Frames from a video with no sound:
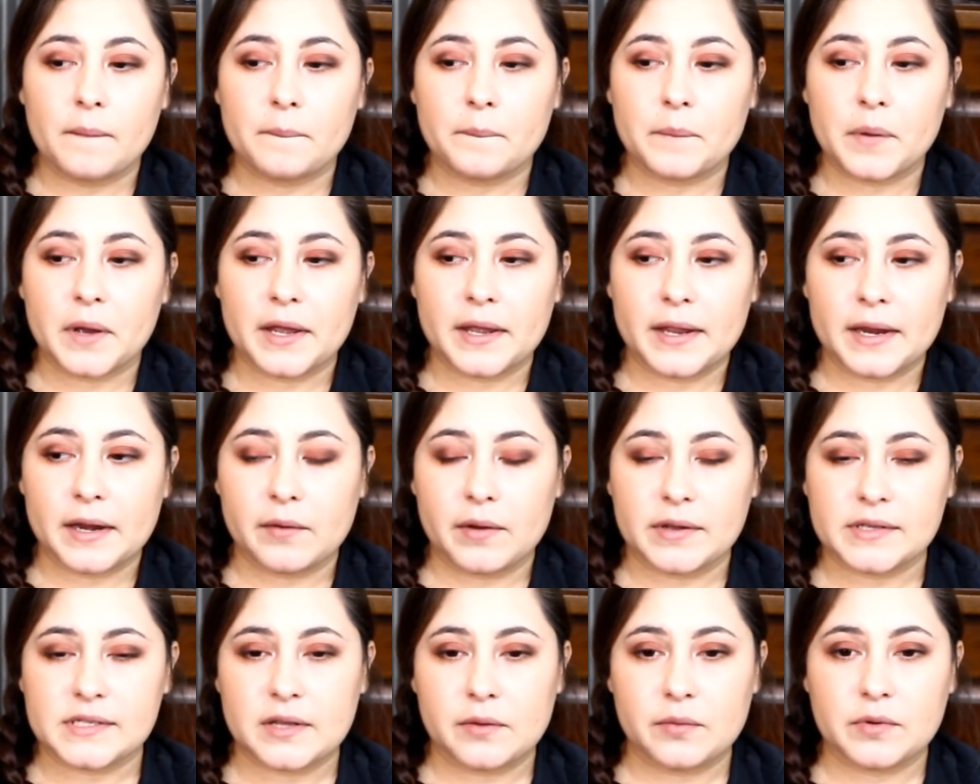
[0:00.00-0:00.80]
But
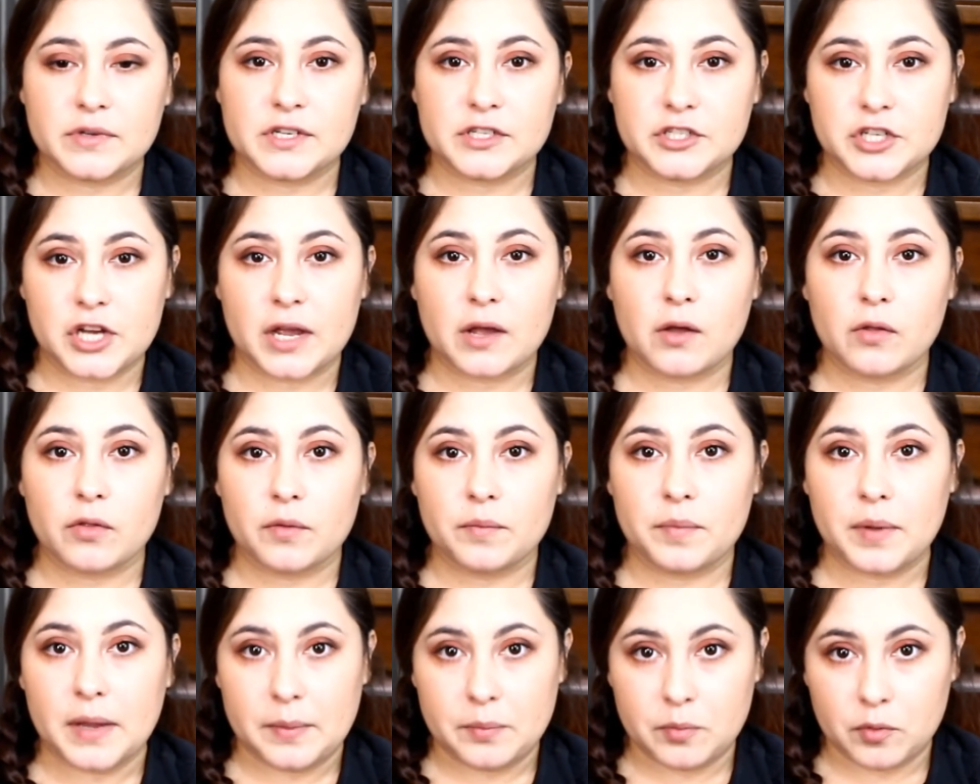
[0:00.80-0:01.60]
anyways, he went to check on the
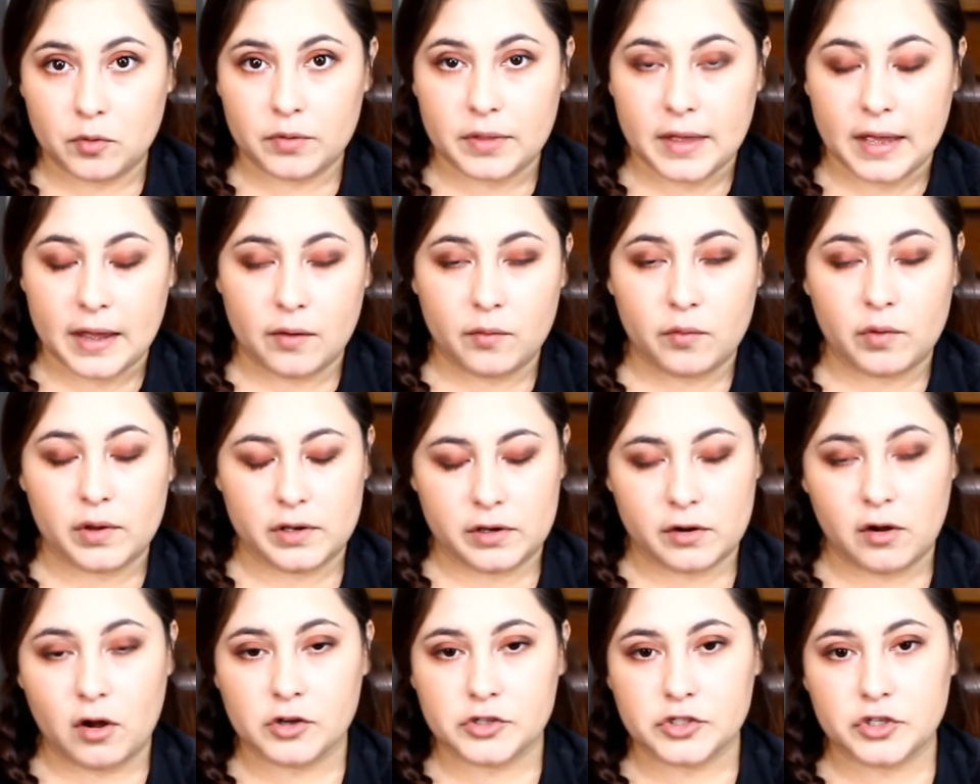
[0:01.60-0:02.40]
people that we
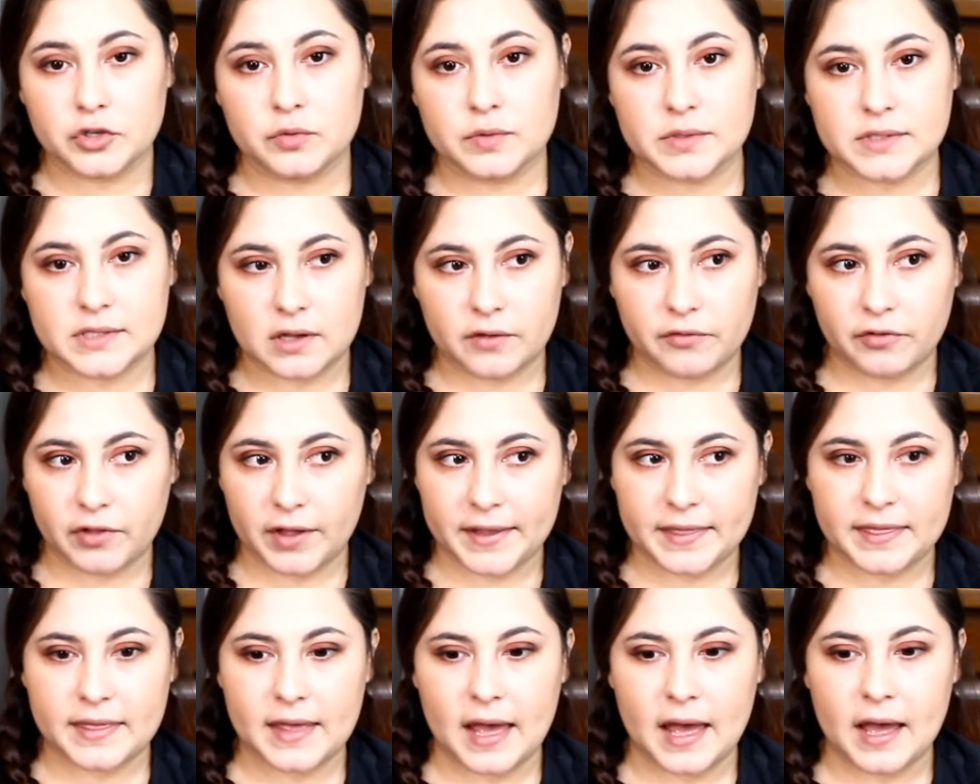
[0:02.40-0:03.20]
talked to and stuff
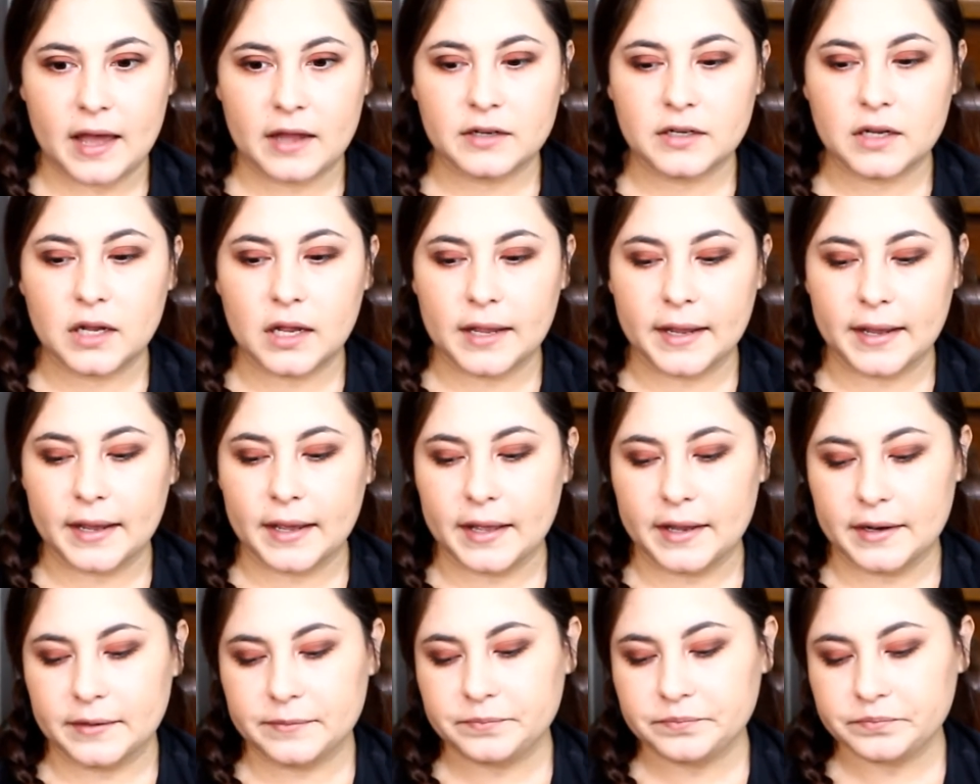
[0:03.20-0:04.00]
like that.
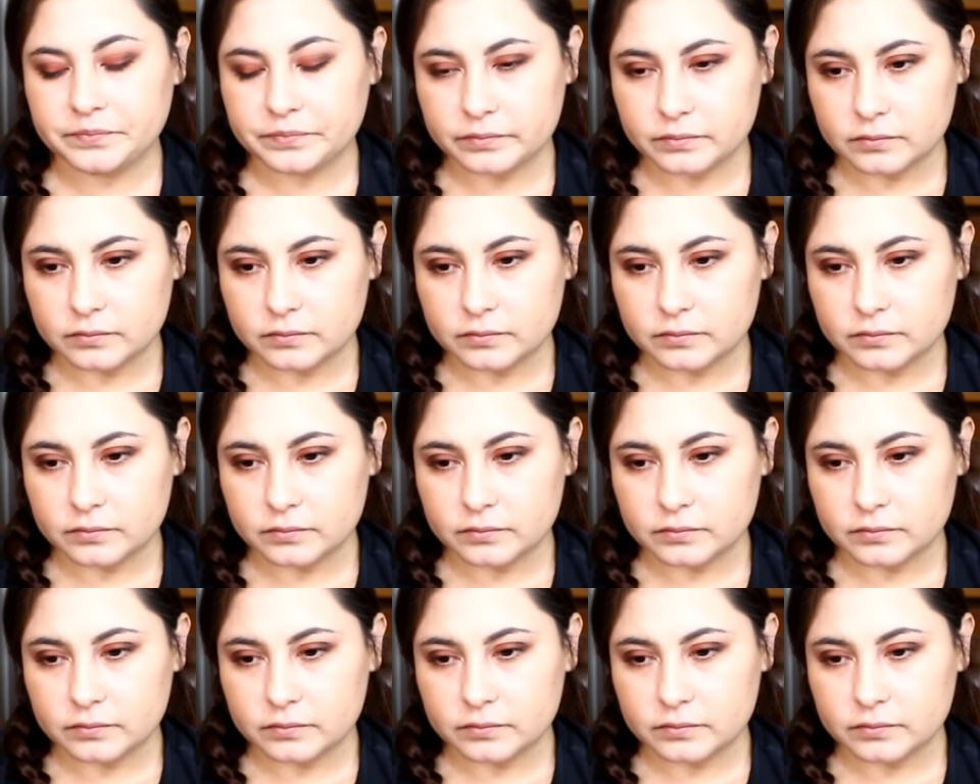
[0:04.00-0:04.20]
And